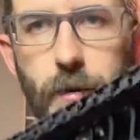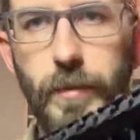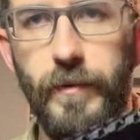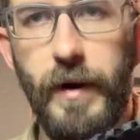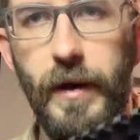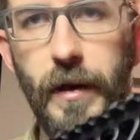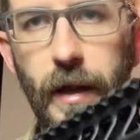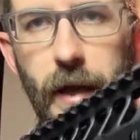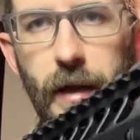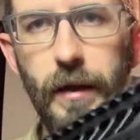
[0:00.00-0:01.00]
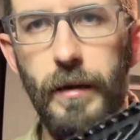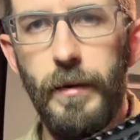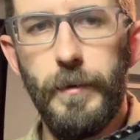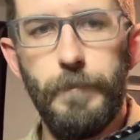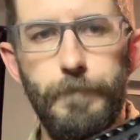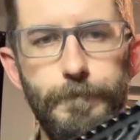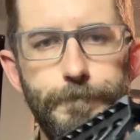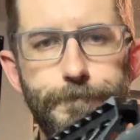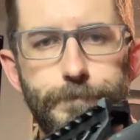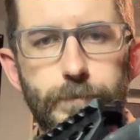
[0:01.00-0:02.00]
provided a
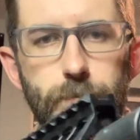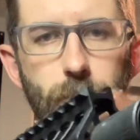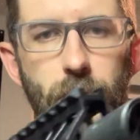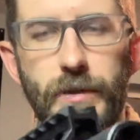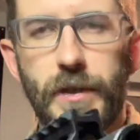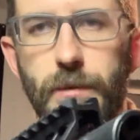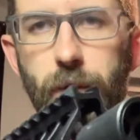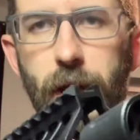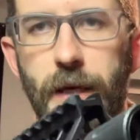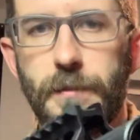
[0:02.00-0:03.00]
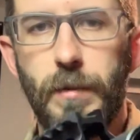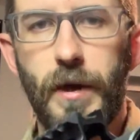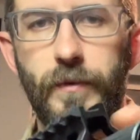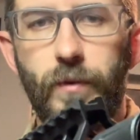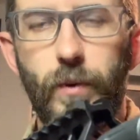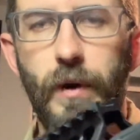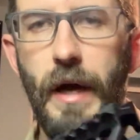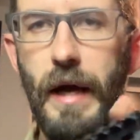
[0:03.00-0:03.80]
adjustable gas block for it.